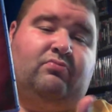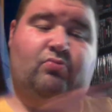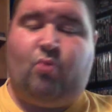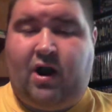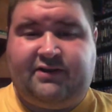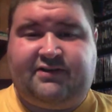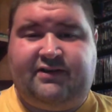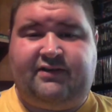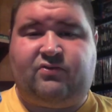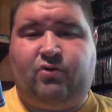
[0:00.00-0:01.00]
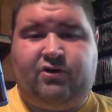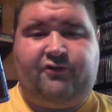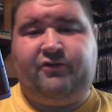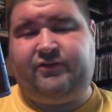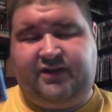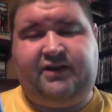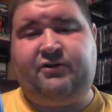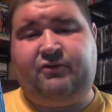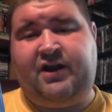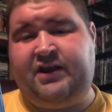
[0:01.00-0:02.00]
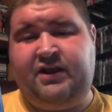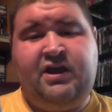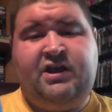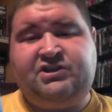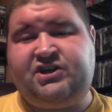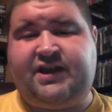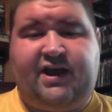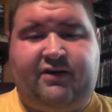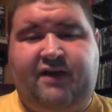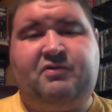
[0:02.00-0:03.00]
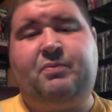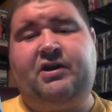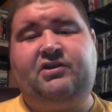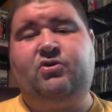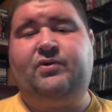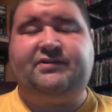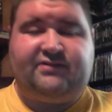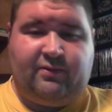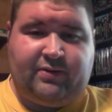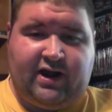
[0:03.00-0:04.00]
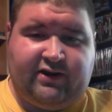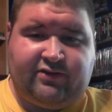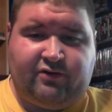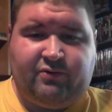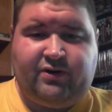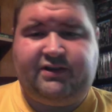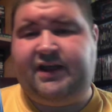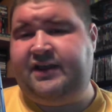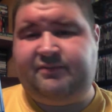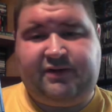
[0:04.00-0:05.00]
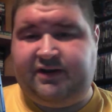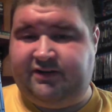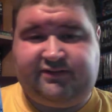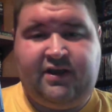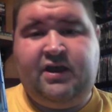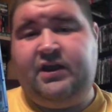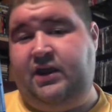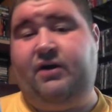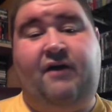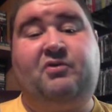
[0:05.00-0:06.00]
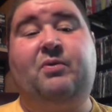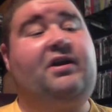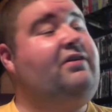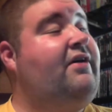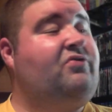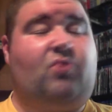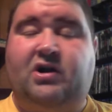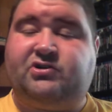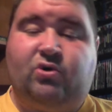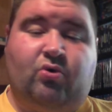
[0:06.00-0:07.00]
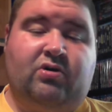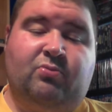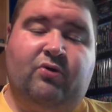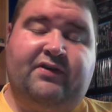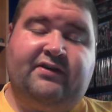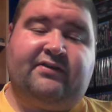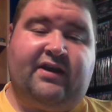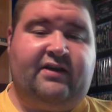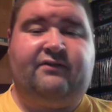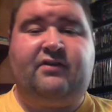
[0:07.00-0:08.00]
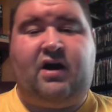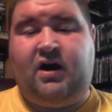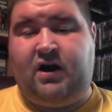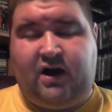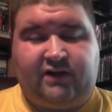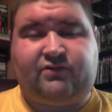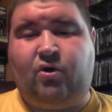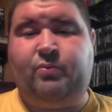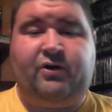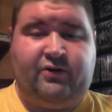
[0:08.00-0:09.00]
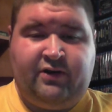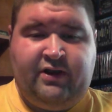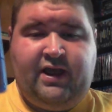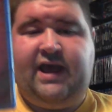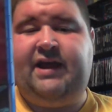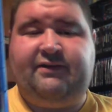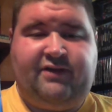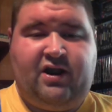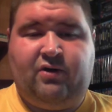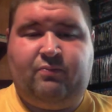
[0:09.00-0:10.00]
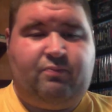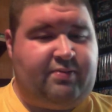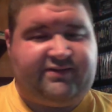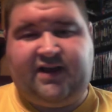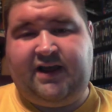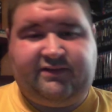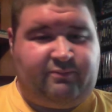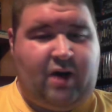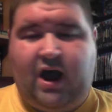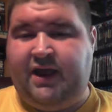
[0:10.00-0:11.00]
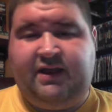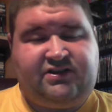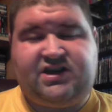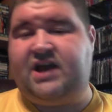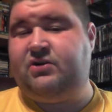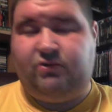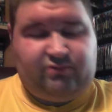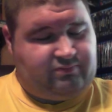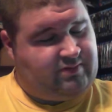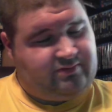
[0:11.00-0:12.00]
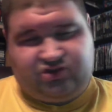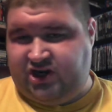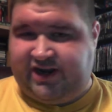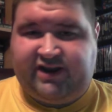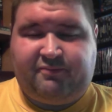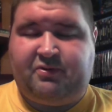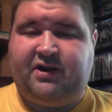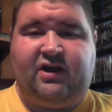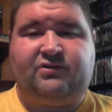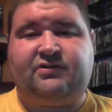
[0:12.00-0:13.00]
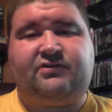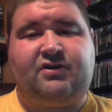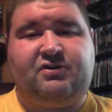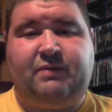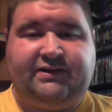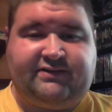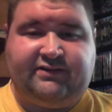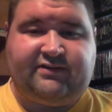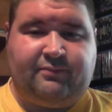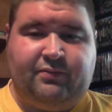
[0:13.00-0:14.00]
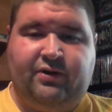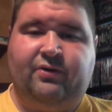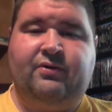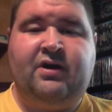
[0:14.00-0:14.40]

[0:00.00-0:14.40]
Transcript: want to see this one or you've seen it already, check out everybody doing some kind of thirty-one days, because you know everybody loves watching horror movies in uh, October. And you know, besides my channel, check out everybody else's so you might see something new.